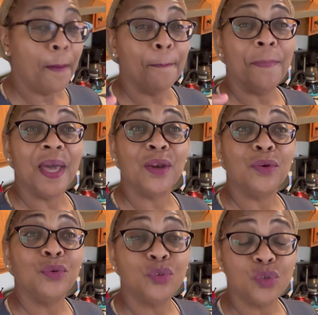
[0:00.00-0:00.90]
Better
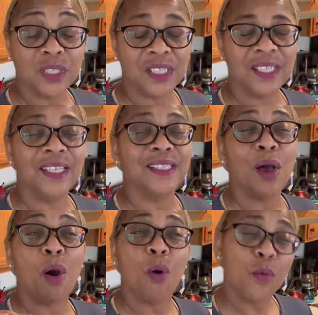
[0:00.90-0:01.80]
nutrition, it's a
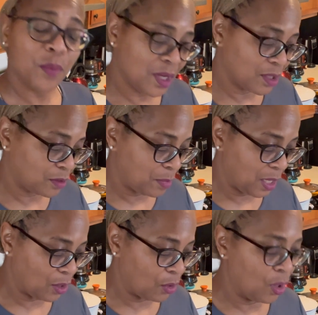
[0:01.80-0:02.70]
home cooked
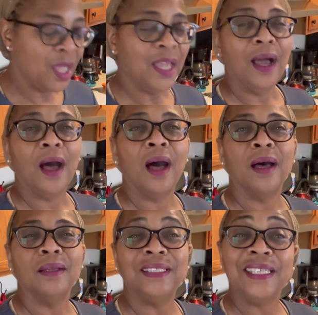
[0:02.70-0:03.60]
meal.
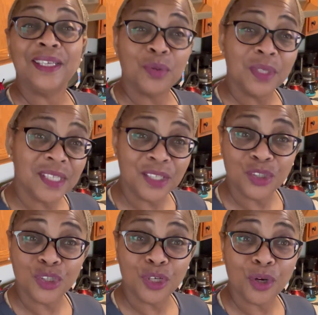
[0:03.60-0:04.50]
Decrease in
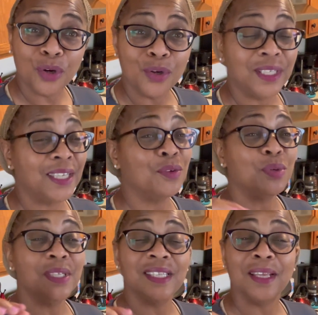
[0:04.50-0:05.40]
sugar,
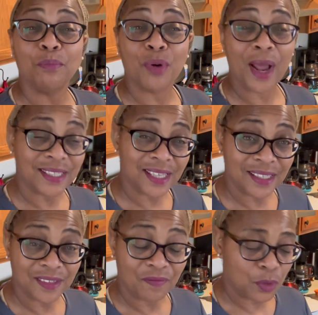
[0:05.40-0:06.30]
decrease in
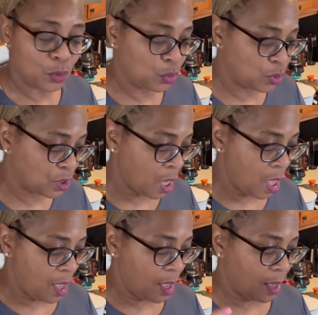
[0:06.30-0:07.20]
processed foods,
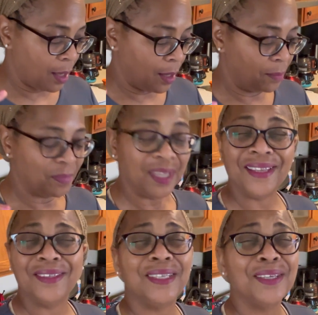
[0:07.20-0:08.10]

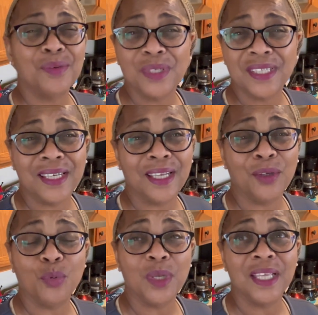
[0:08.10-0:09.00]
decrease in
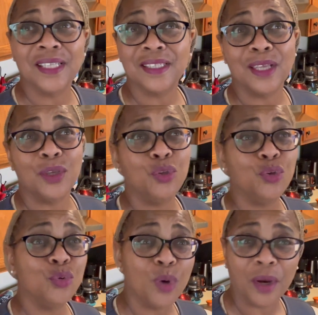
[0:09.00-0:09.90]
ingredients that
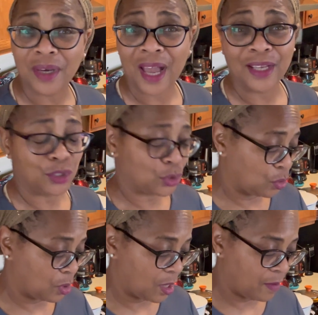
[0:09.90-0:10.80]
you are not
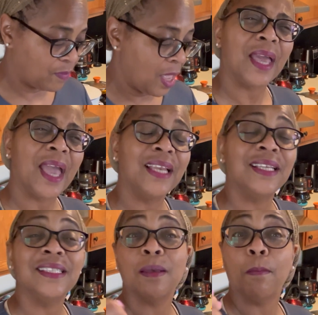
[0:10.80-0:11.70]
sure of, and
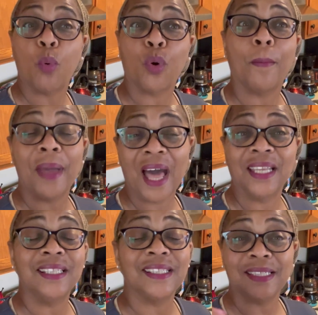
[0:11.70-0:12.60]
it's a more
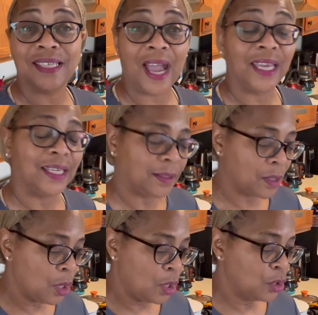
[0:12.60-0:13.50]
balanced diet.
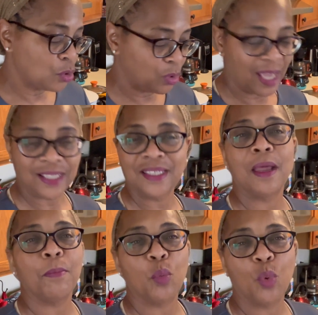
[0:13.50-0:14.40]
So that's
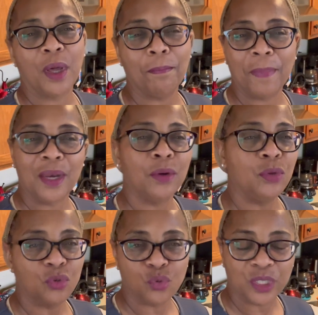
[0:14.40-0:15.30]
number one, better
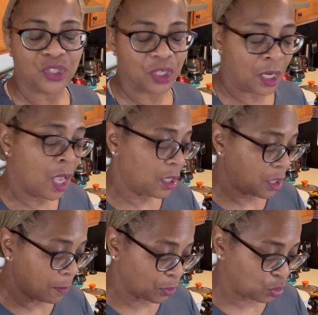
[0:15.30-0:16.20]
nutrition.
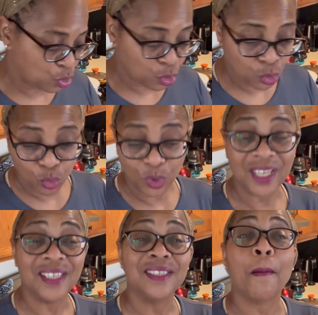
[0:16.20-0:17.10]
Number two
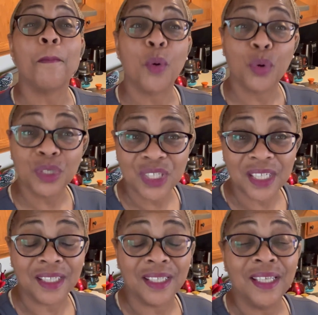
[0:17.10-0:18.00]
is
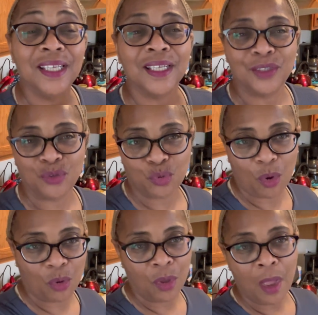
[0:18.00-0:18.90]
portion
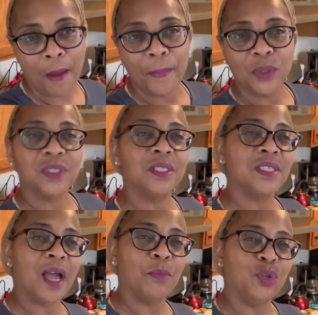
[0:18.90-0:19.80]
control. Most of the
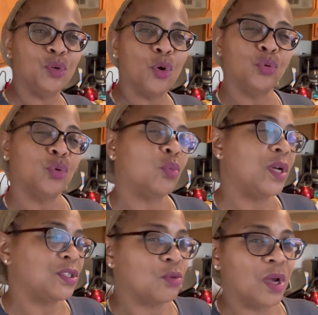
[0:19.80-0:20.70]
time when you go to a
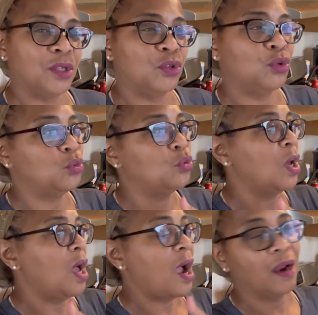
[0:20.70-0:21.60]
restaurant, you
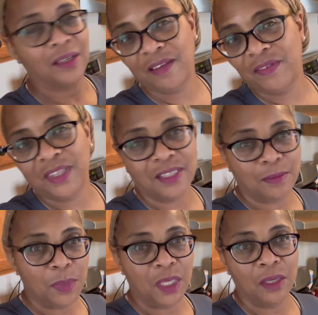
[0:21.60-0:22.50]
are given this
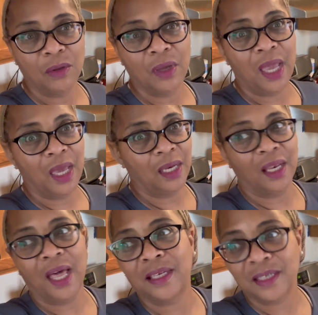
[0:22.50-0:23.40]
meal, and a
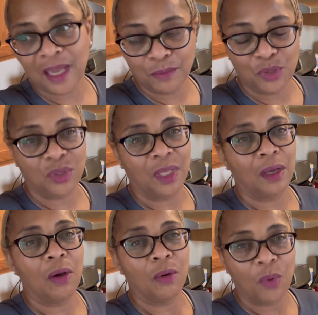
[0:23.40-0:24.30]
lot of times you think,
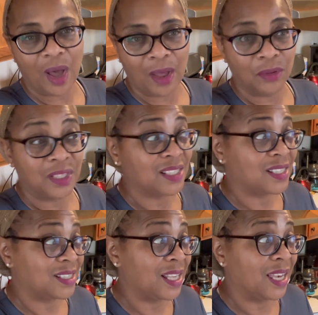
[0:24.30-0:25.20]
oh wow, this
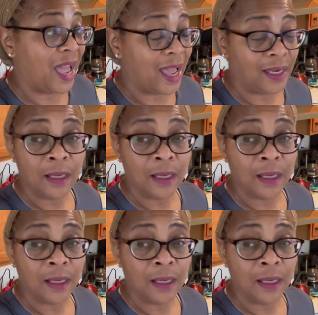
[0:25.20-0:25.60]
is a lot.